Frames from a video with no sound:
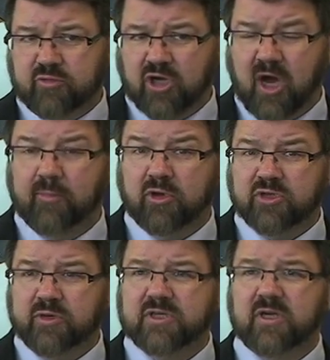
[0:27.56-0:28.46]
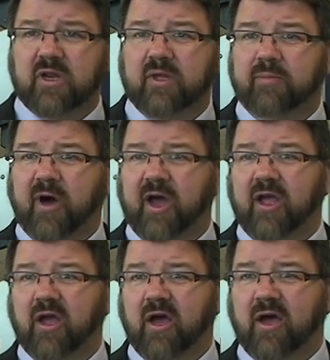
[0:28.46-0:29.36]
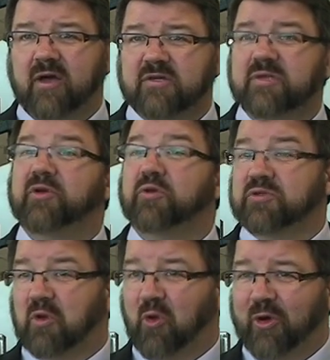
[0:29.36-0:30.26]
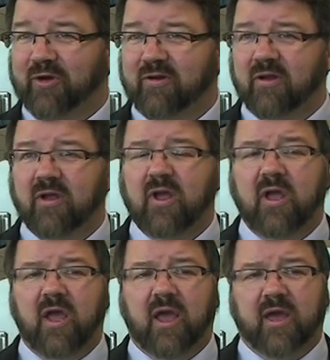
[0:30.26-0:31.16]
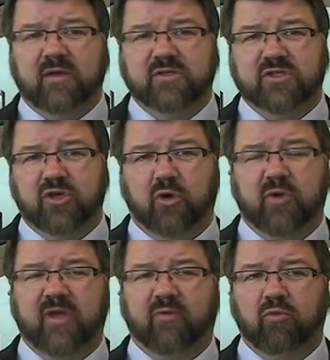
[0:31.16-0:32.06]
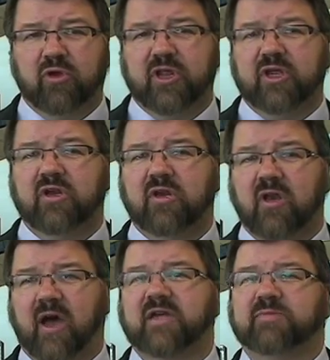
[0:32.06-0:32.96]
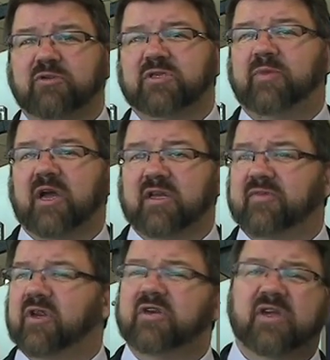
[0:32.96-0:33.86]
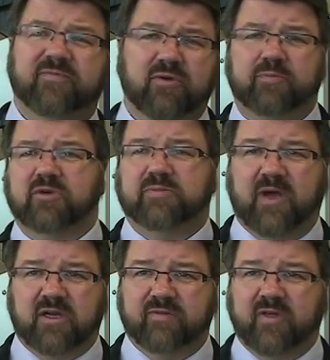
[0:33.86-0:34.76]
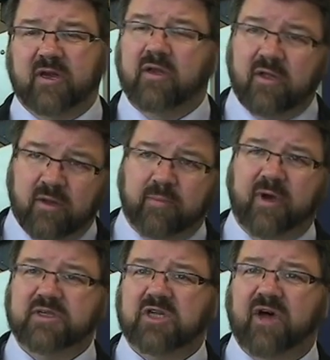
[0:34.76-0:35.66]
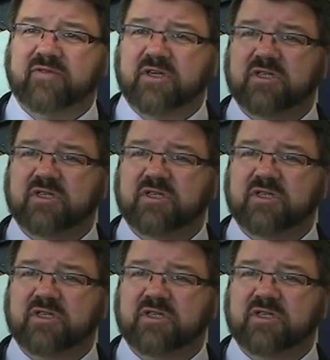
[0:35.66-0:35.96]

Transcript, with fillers: taught most recently by somebody who was a lawyer. And so we have a really nice perspective and a different perspective than myself as a